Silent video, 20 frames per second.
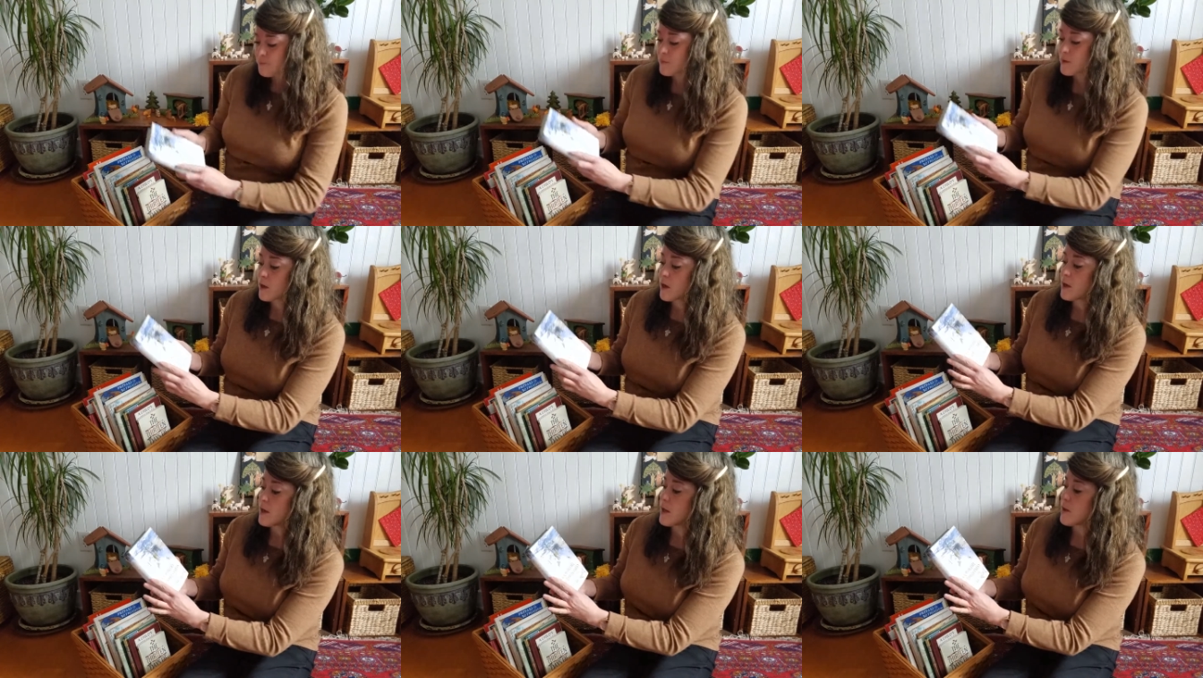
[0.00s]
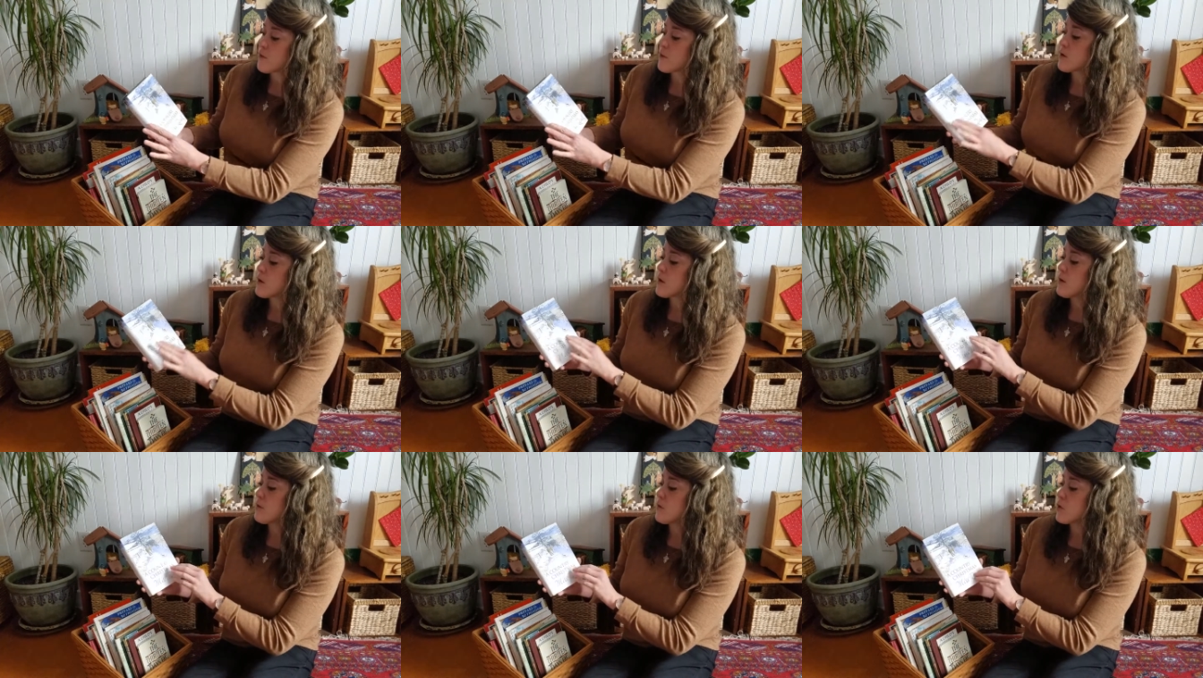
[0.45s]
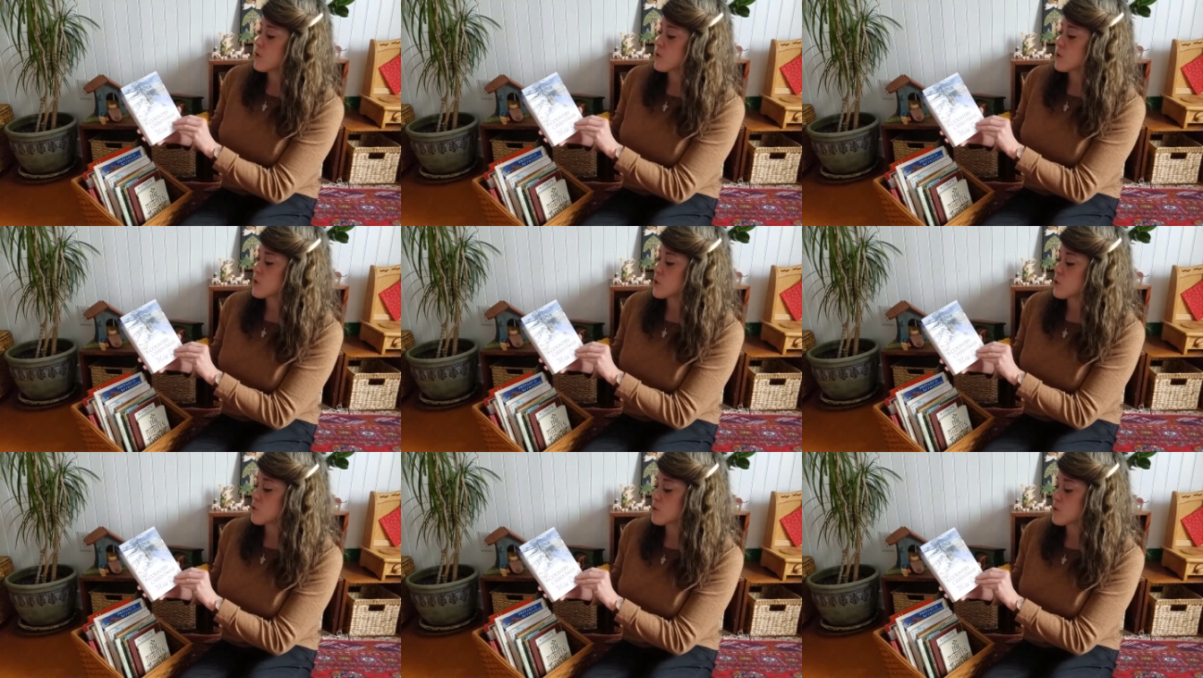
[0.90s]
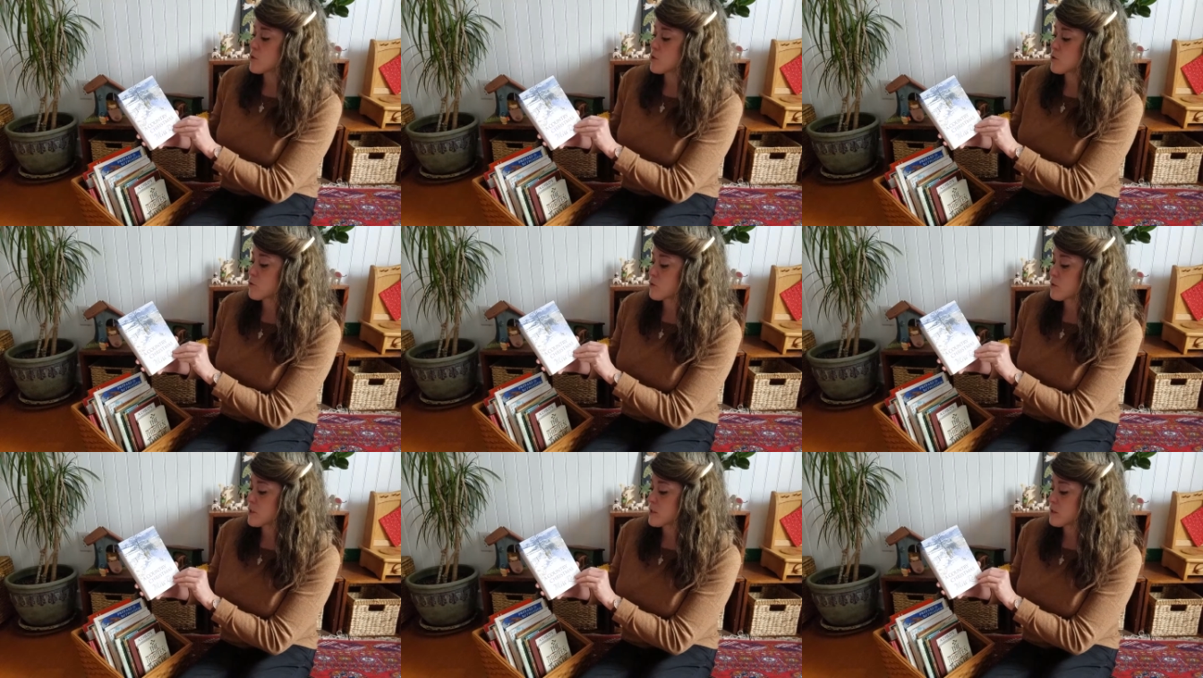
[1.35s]
Another of her short
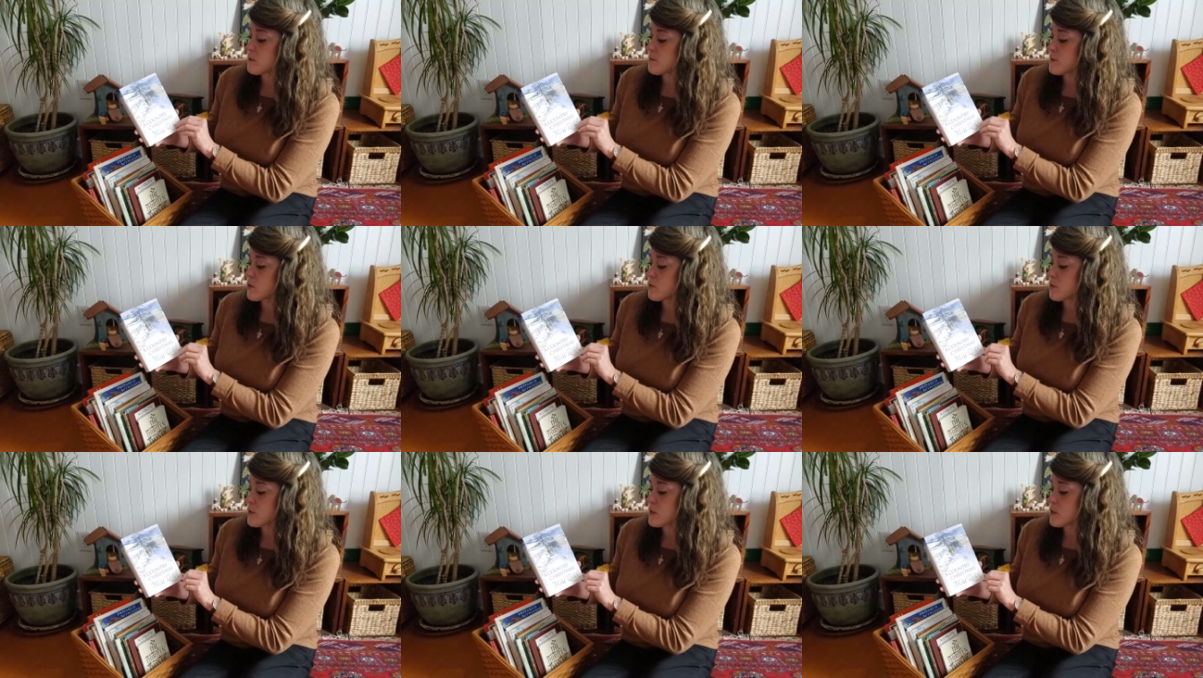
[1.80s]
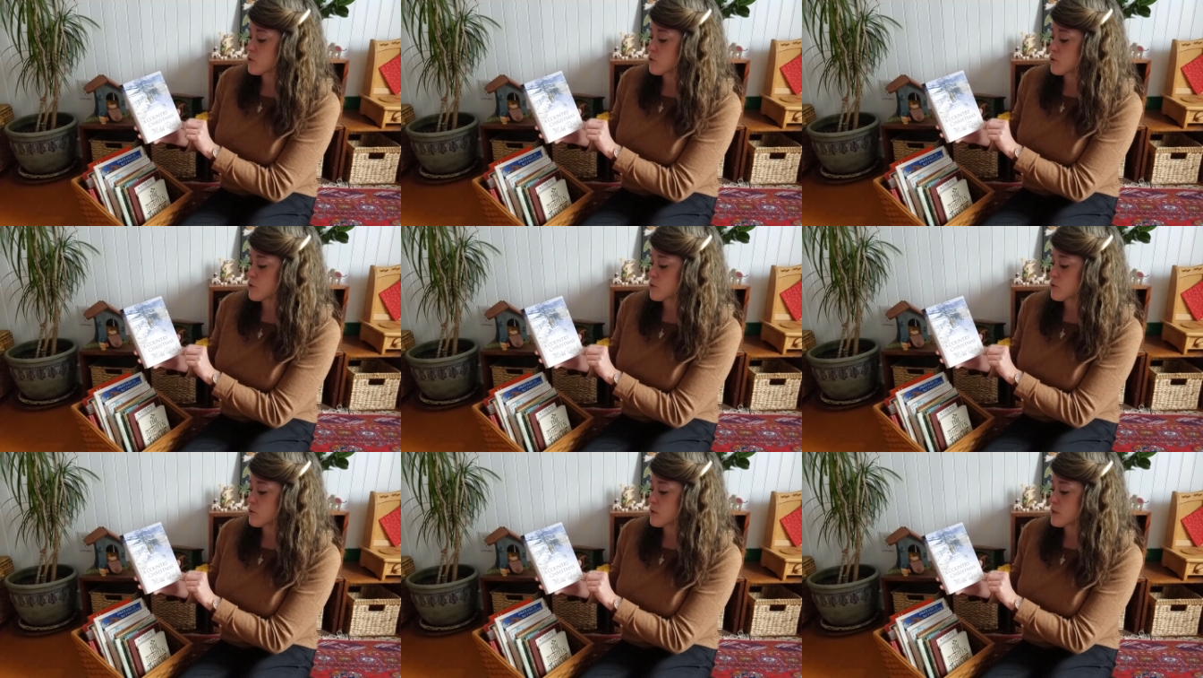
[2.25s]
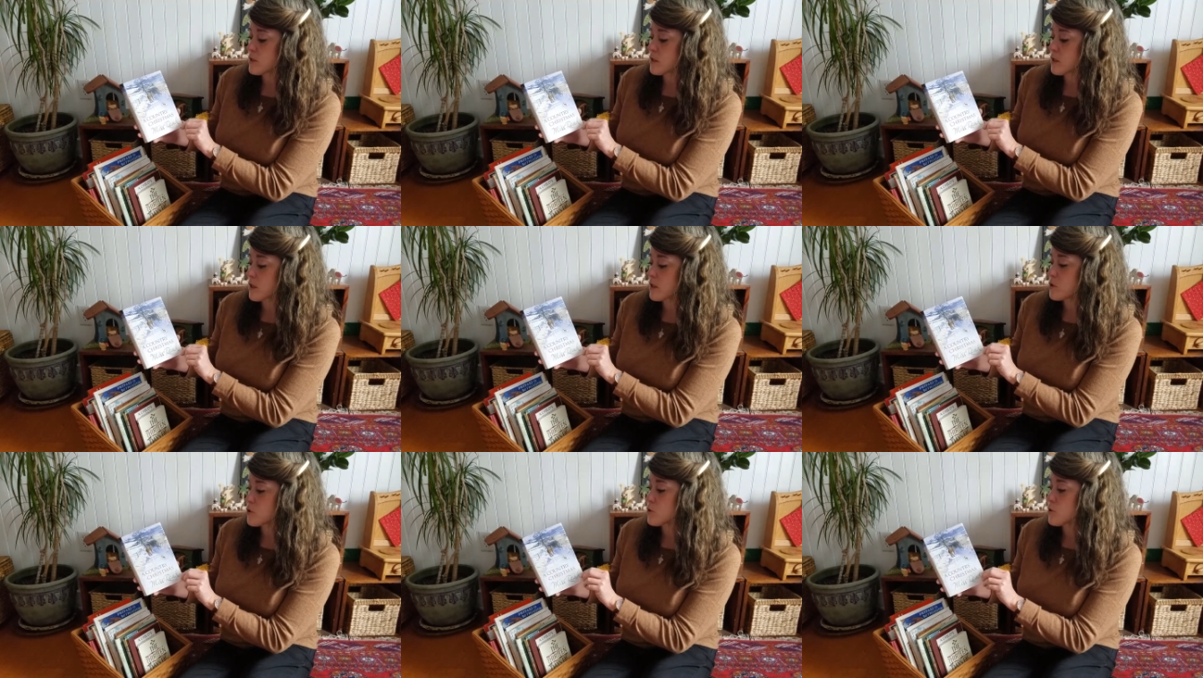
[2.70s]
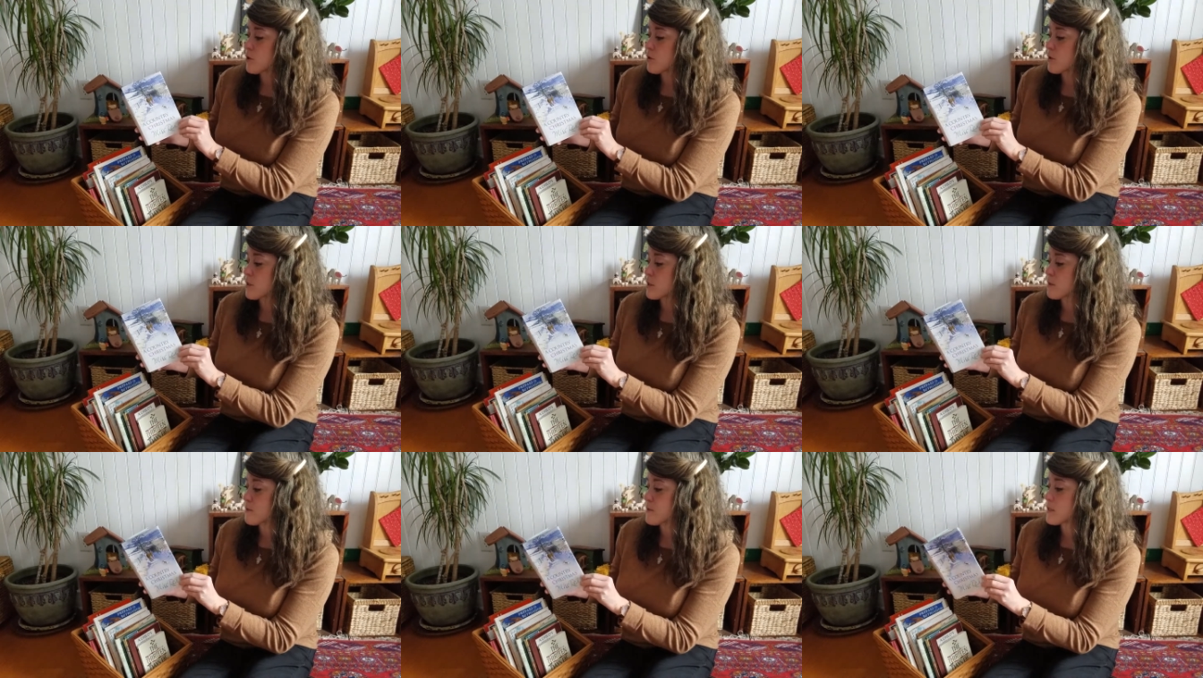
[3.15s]
stories, Miss Read's short stories, A Country
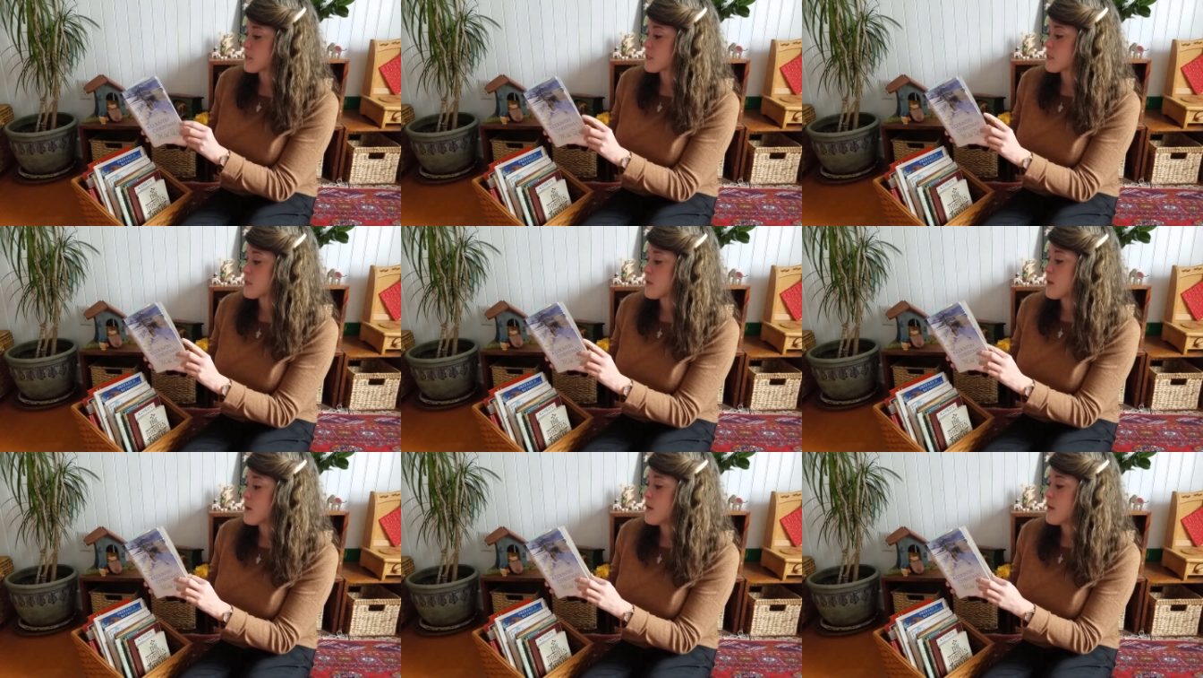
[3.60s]
Christmas,